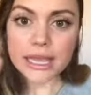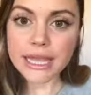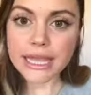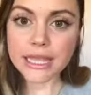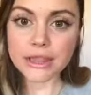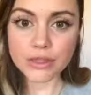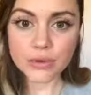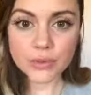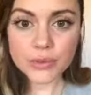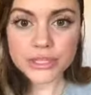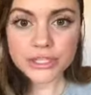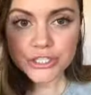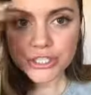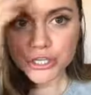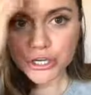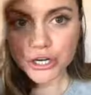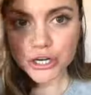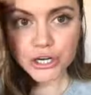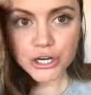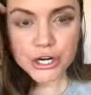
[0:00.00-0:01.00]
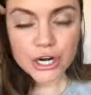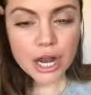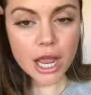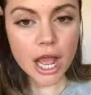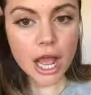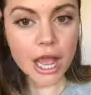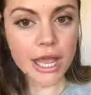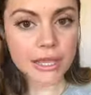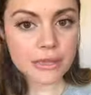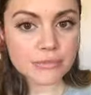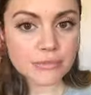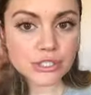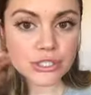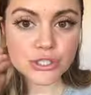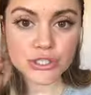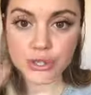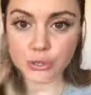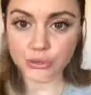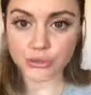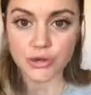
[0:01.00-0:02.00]
in the winter, I am
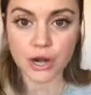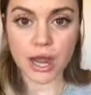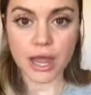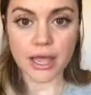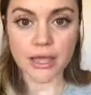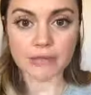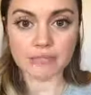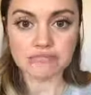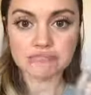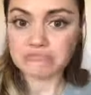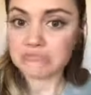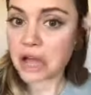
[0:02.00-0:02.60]
so dry.